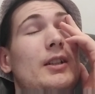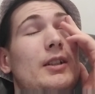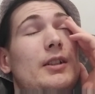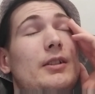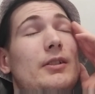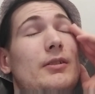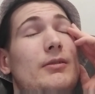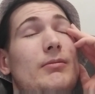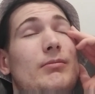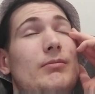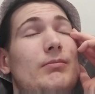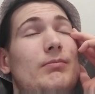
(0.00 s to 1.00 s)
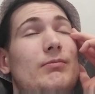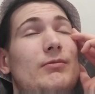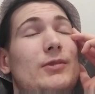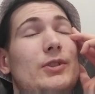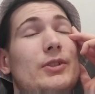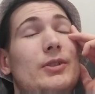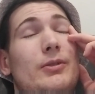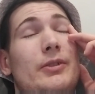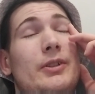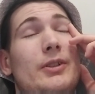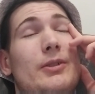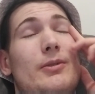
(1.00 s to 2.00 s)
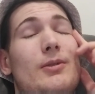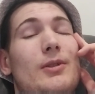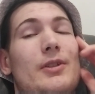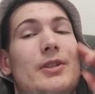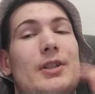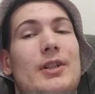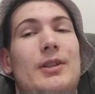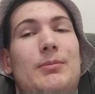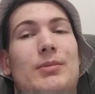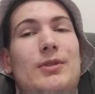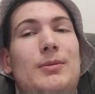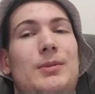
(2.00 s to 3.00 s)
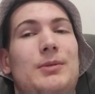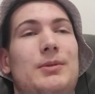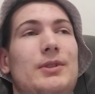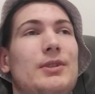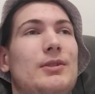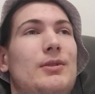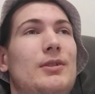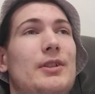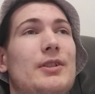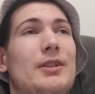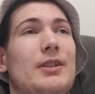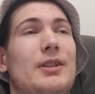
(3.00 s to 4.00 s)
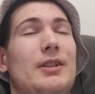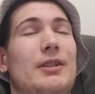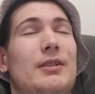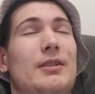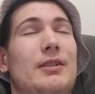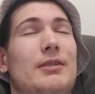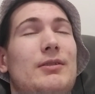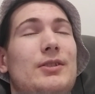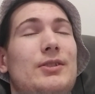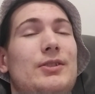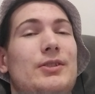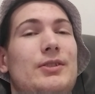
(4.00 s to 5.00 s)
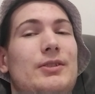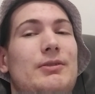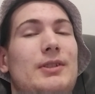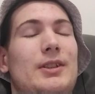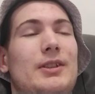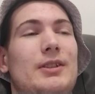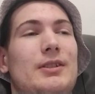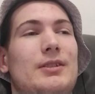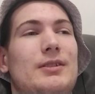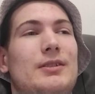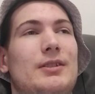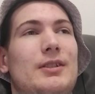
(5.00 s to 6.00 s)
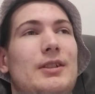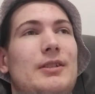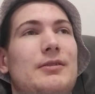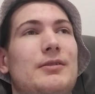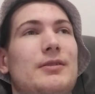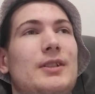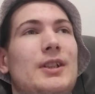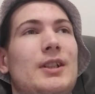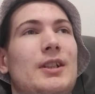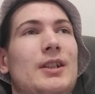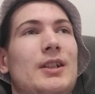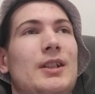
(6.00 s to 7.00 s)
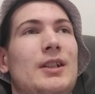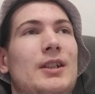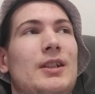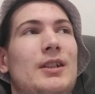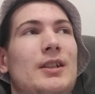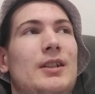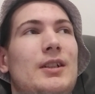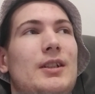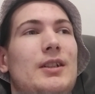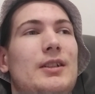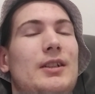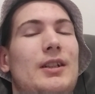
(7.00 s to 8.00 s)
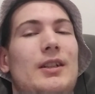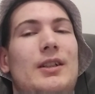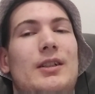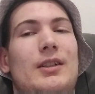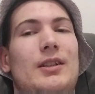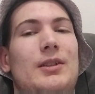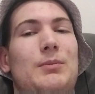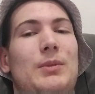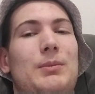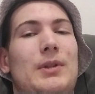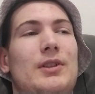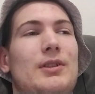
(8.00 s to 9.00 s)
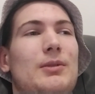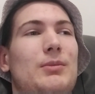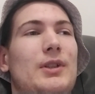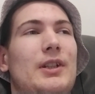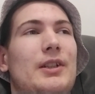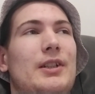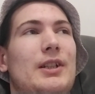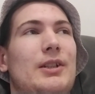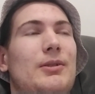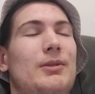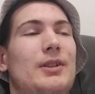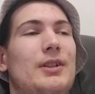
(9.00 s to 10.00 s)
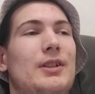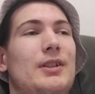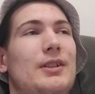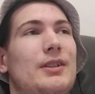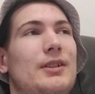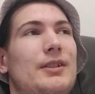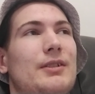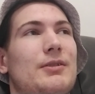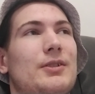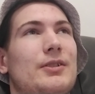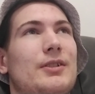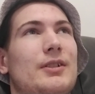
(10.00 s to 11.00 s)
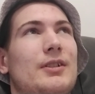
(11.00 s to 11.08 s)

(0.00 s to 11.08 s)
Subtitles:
and wasn't going to college. I had problems in college. It was really tough. And then I had my mental breakdown and it was,